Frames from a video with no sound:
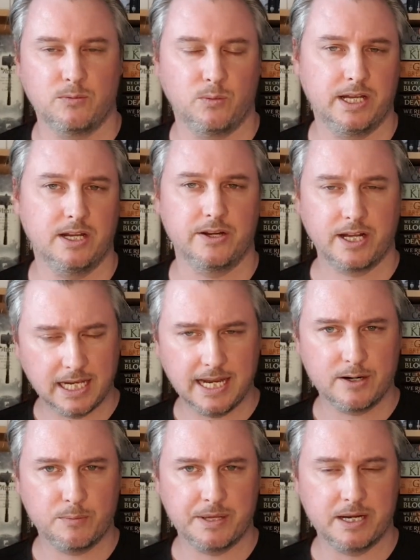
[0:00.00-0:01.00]
We learn a
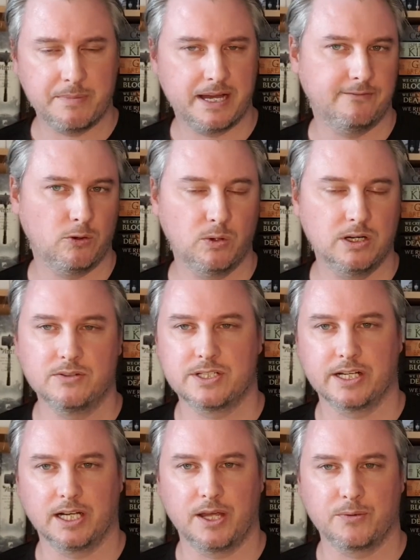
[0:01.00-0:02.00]
little bit about the world
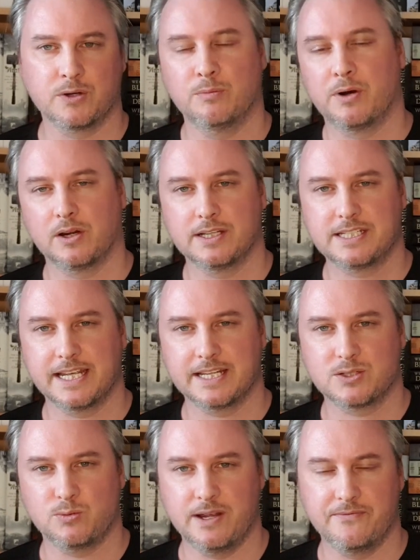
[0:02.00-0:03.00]
and local
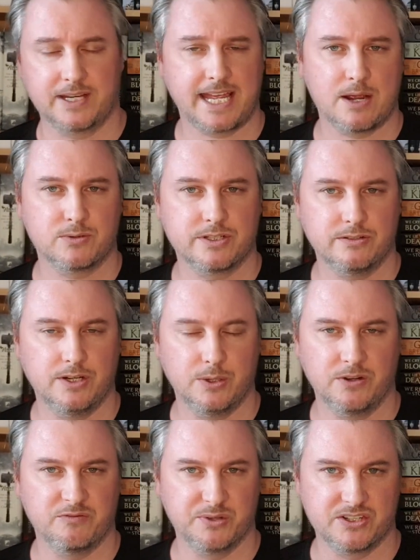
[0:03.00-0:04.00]
politics with the council who
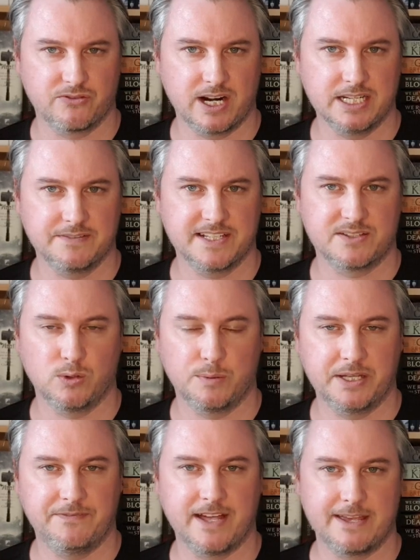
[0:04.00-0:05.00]
have betrayed this
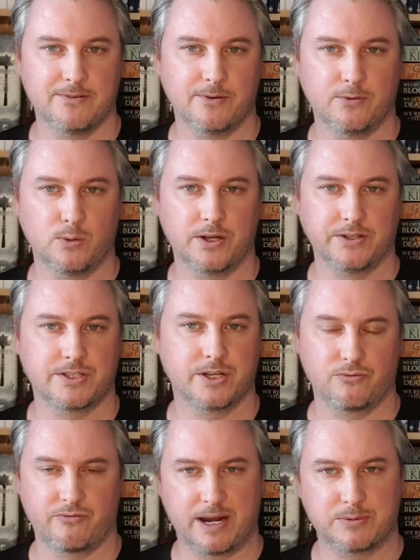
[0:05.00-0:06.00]
woman. They were the ones
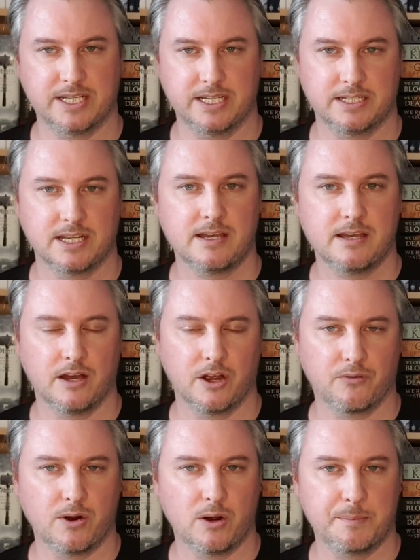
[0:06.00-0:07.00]
who routed
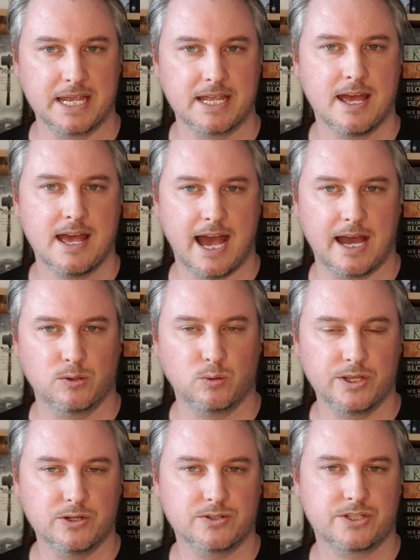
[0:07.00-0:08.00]
her army. And
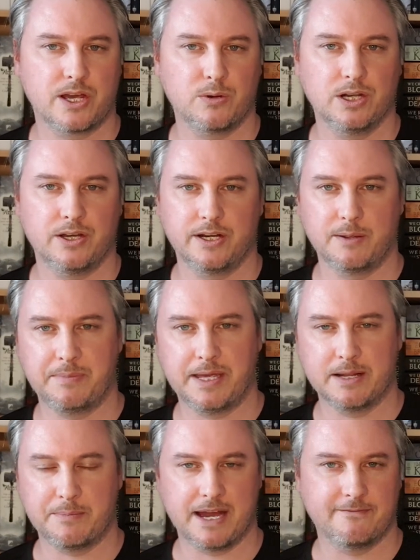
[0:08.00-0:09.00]
we also learn a
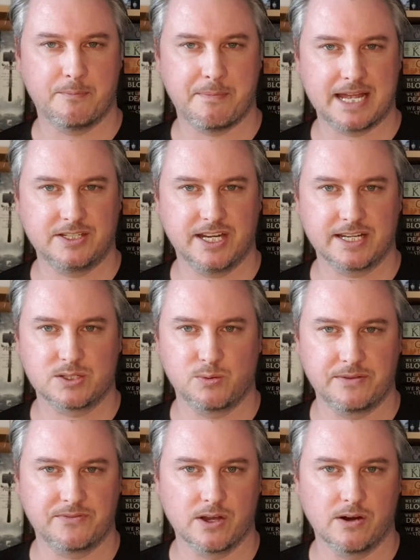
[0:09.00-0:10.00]
bit about the magics.
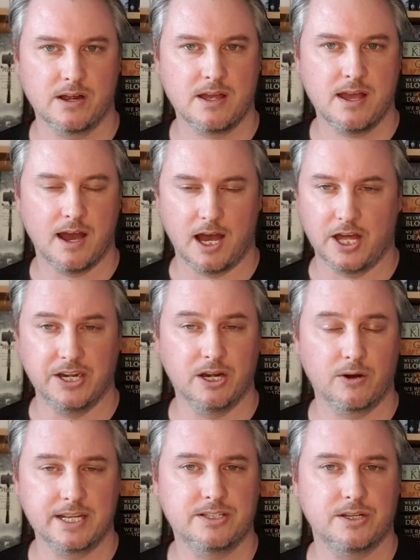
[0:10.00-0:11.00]
We've got uh, a
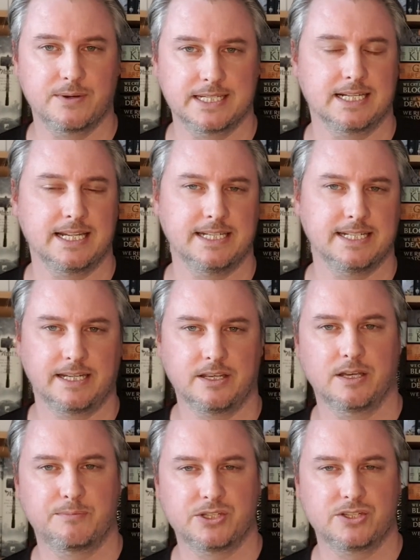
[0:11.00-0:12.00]
knight who is leading
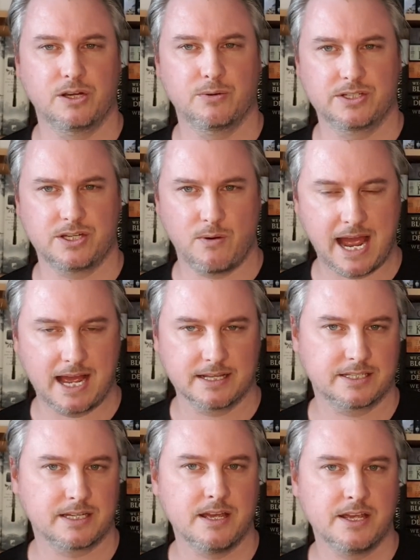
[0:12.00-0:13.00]
her pursuers who
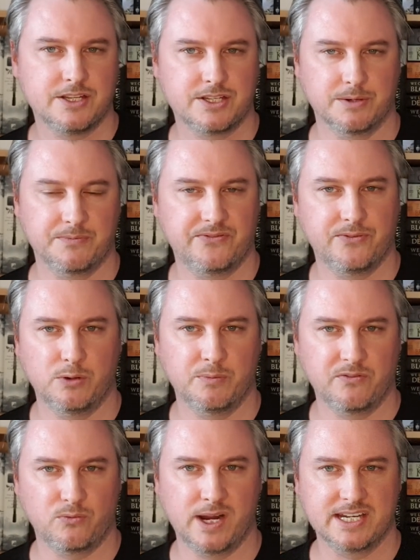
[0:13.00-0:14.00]
has some form
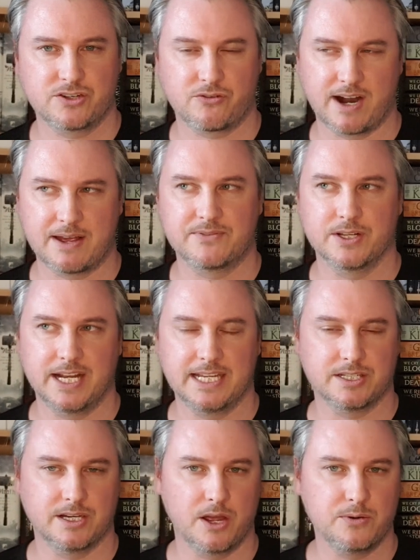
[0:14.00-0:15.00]
of witchcraft, and
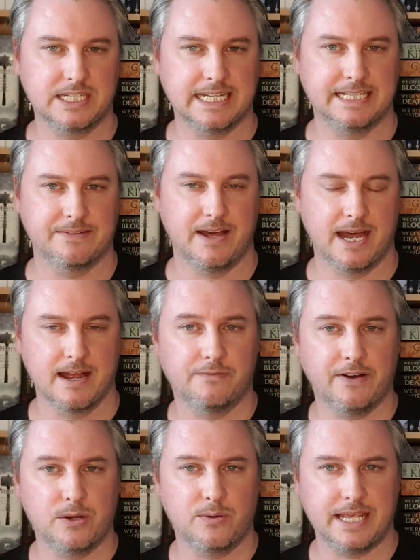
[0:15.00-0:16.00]
it's noted that
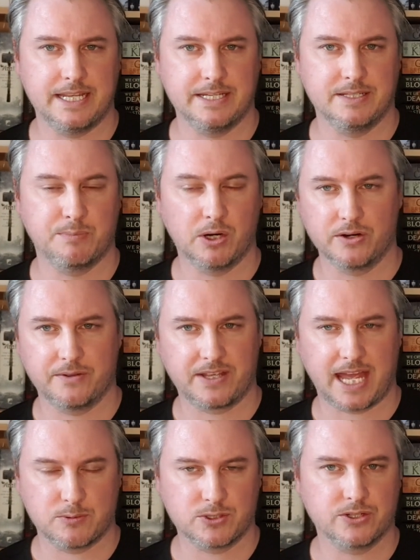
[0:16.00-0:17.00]
although he's part of the
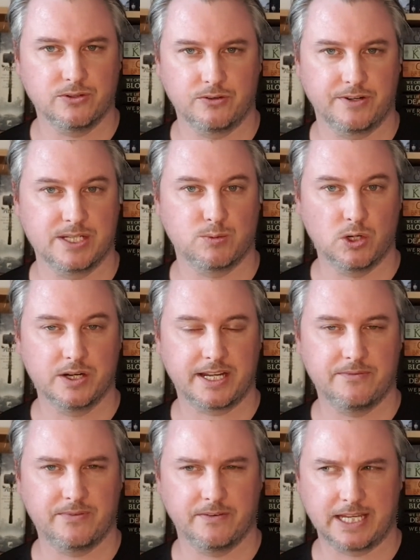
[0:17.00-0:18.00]
council or he's
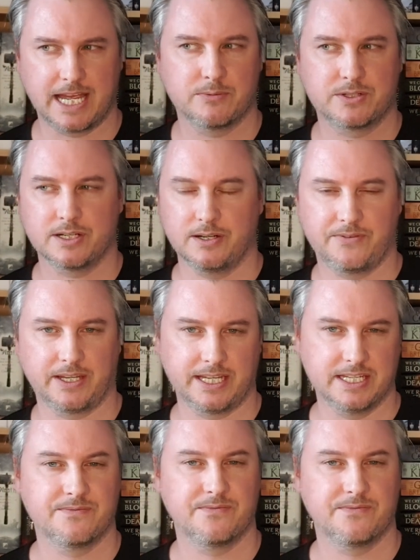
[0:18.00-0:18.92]
working for the council, I think his